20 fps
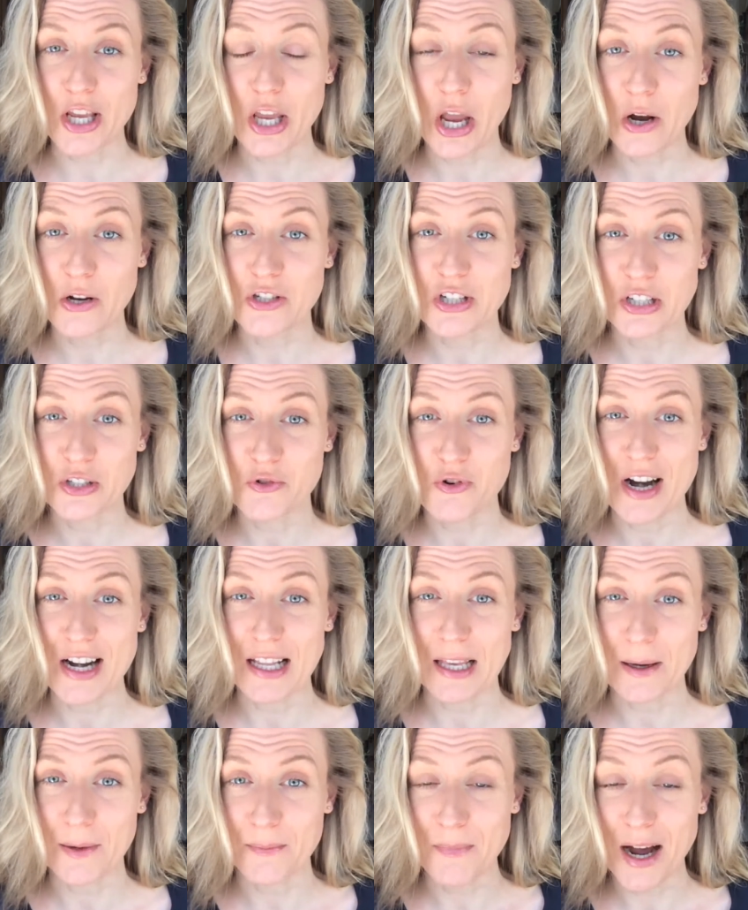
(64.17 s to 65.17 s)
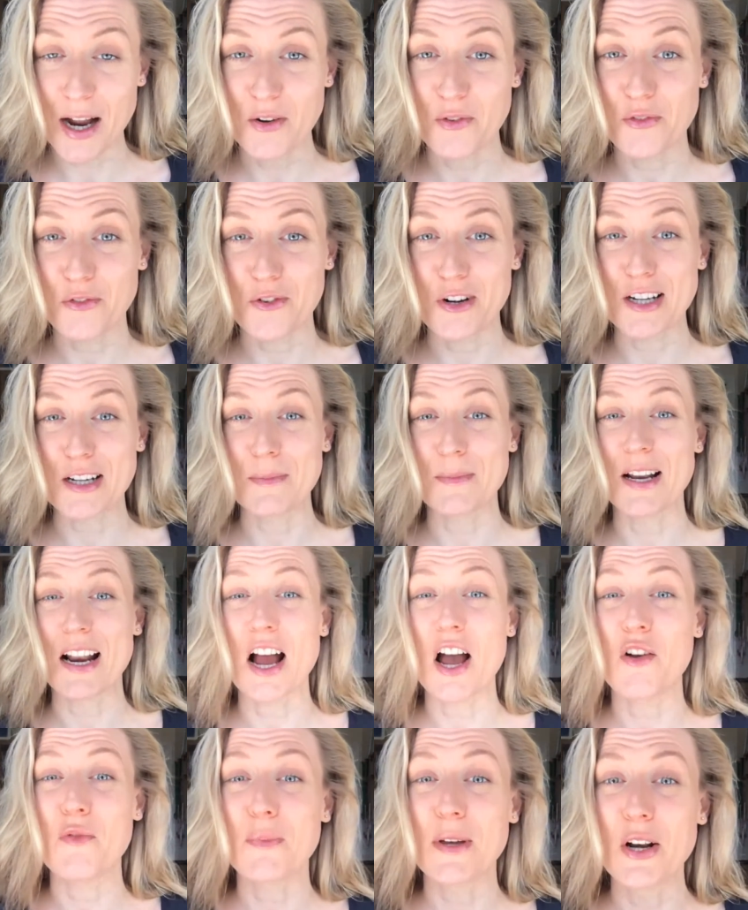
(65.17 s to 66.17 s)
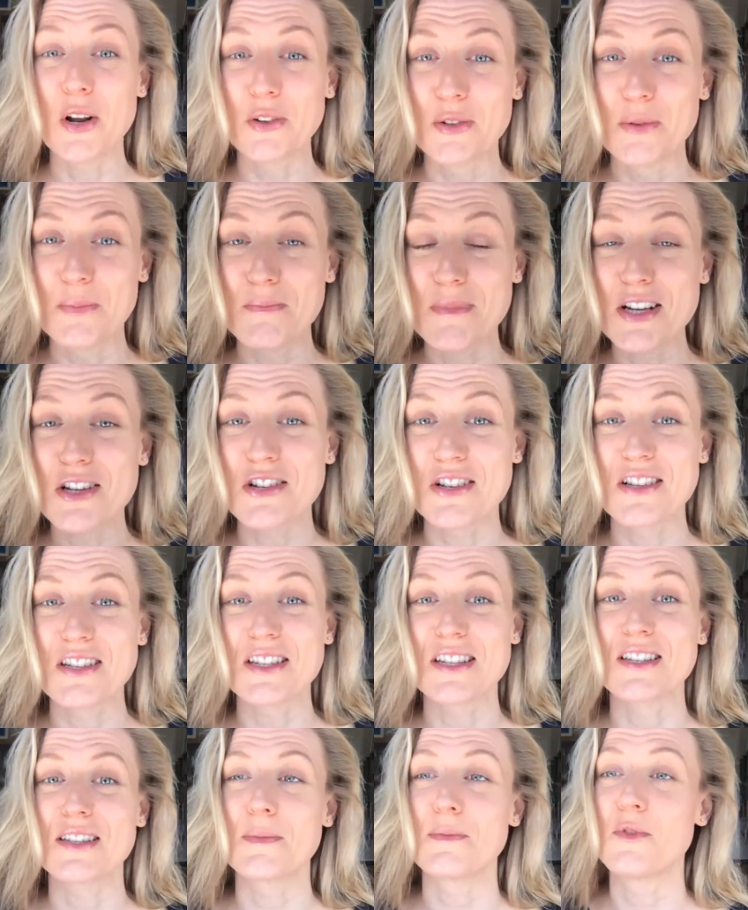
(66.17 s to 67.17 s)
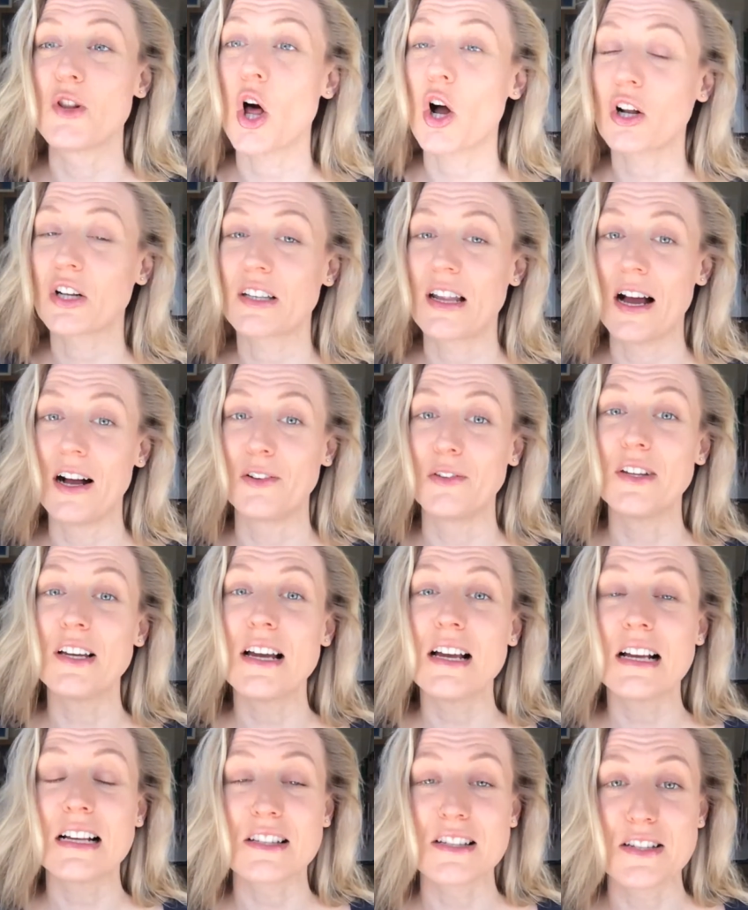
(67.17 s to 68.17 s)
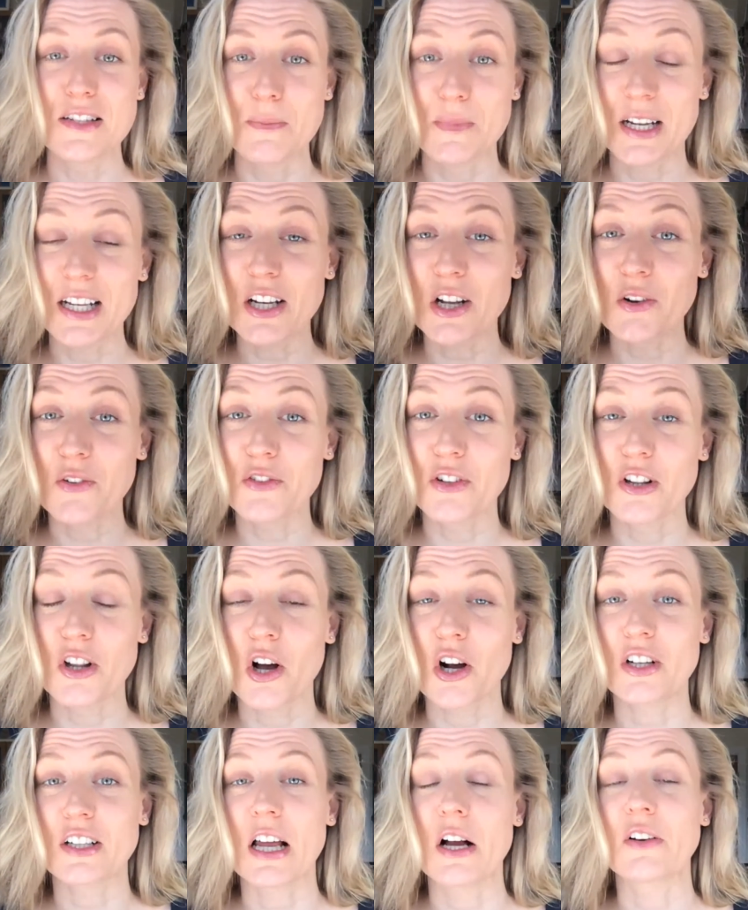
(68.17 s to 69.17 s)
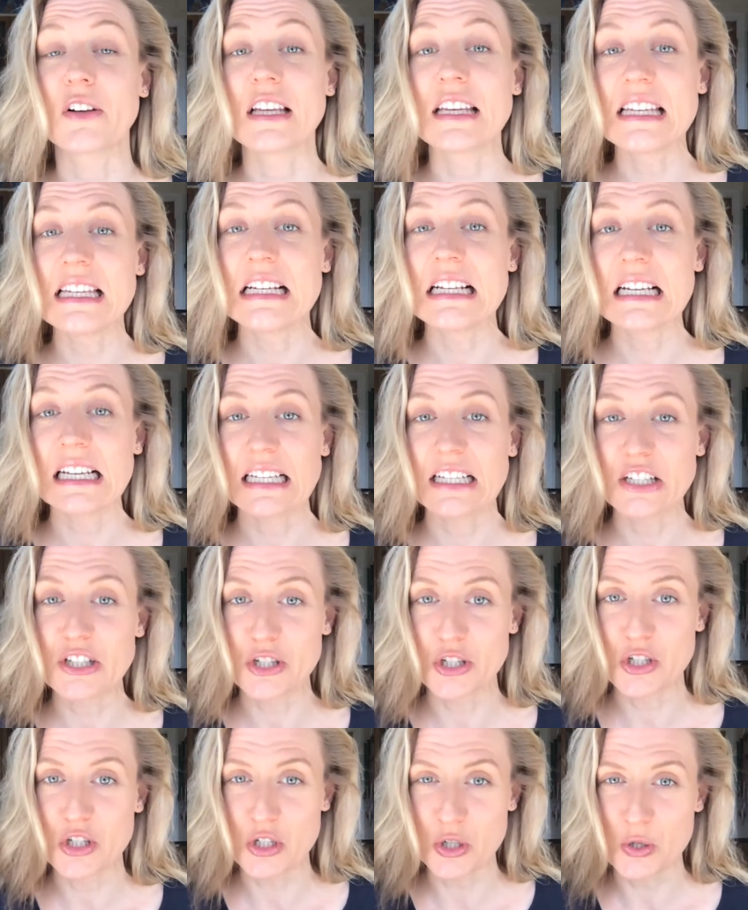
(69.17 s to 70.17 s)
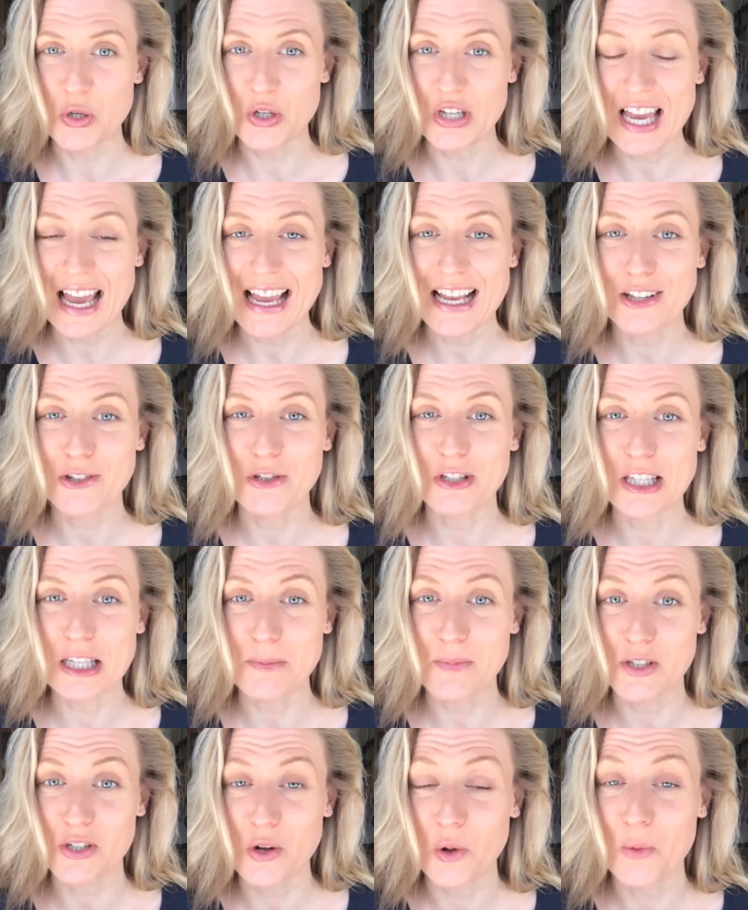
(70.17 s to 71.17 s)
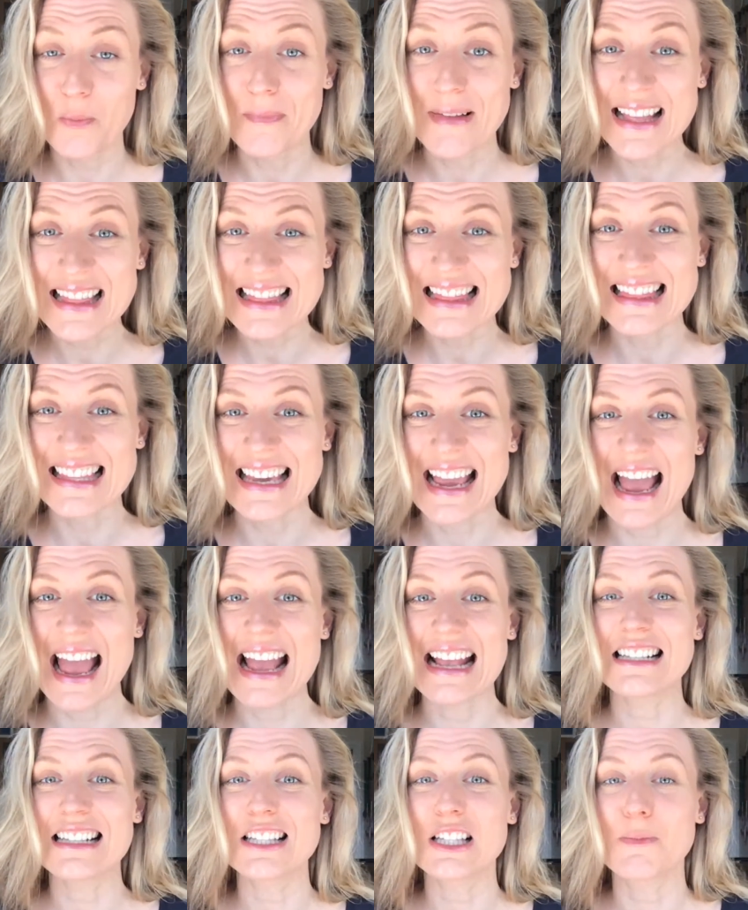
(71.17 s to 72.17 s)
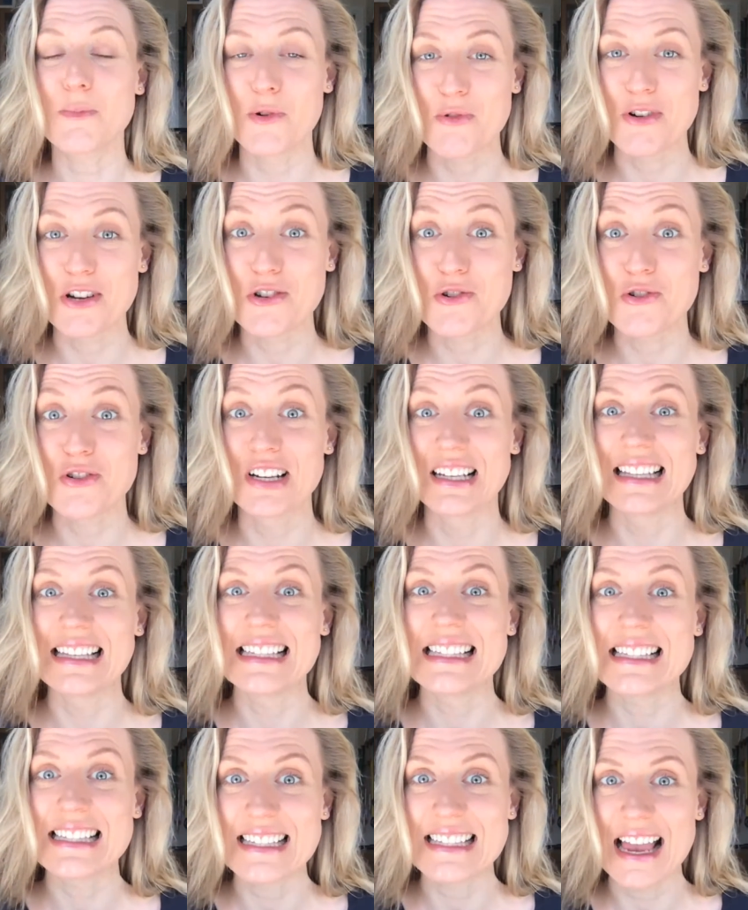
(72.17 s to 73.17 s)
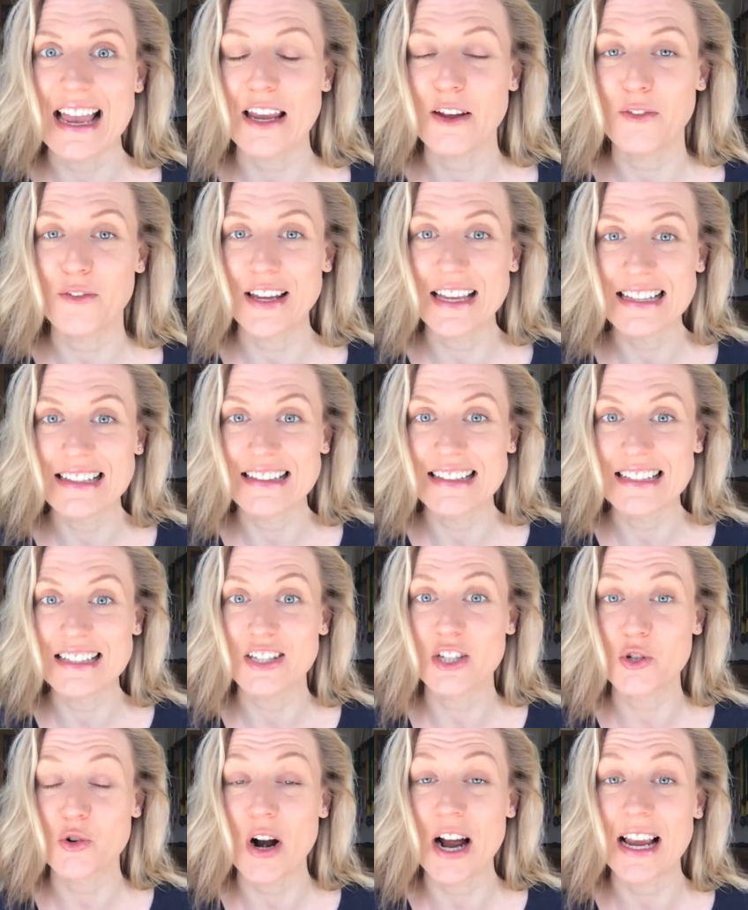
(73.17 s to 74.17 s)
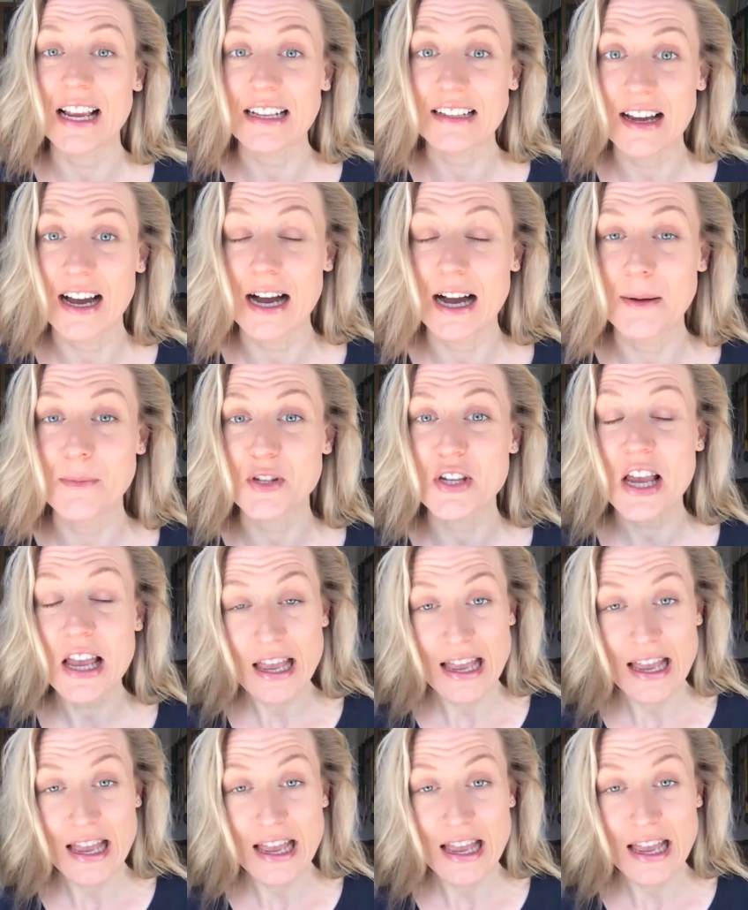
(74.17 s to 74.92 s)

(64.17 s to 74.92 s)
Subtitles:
Coaching, Training and Mind Freedom, and I've been on the mission since the beginning of the lockdown here in the UK, to keep us all mentally and spiritually safe in these trying times.